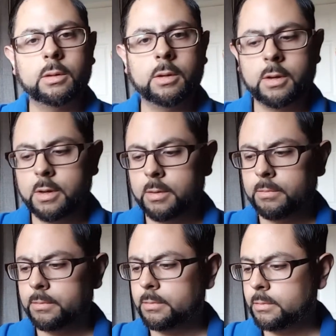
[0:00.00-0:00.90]

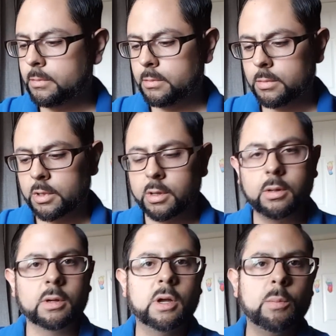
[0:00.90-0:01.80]
A
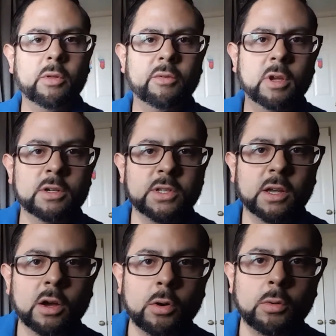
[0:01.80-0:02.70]
couple of years
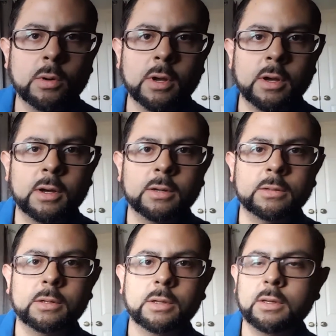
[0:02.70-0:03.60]

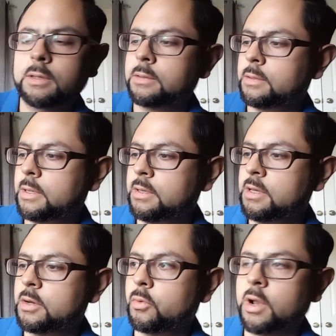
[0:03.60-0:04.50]
ago,
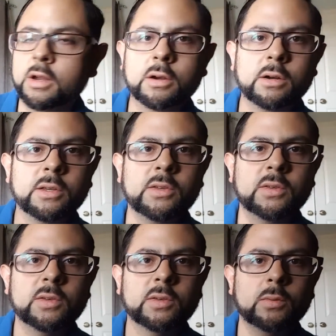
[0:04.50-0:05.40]
Indian
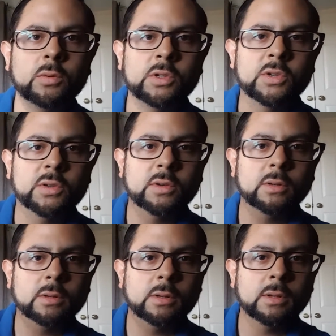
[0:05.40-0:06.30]
Records, which
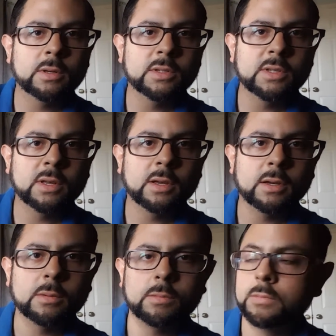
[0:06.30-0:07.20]
is
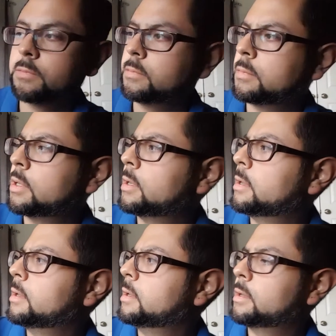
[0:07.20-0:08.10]

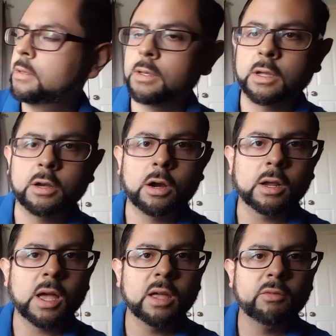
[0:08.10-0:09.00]
like an
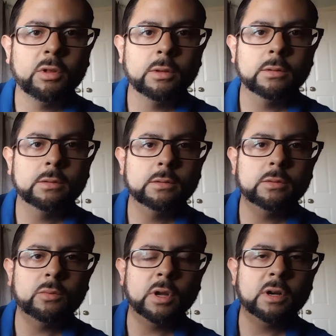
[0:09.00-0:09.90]
archival
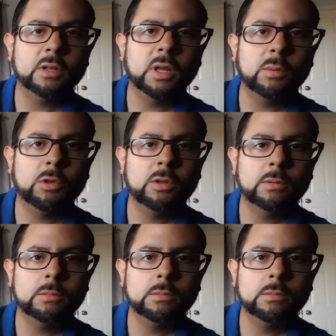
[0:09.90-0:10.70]
record label,